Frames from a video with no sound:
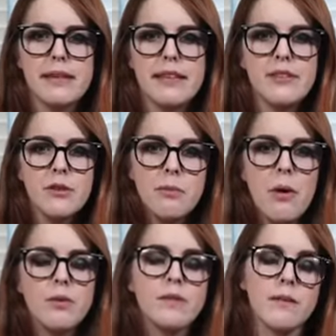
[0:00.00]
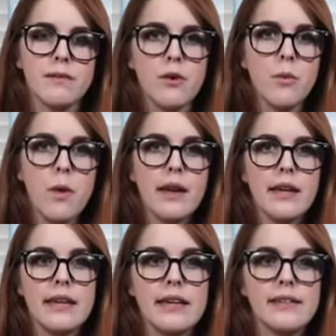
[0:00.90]
But I suppose if
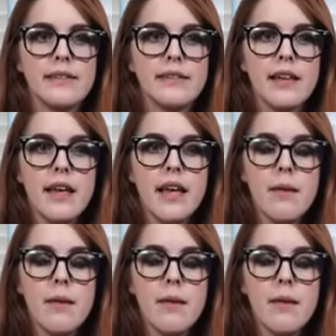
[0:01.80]
someone is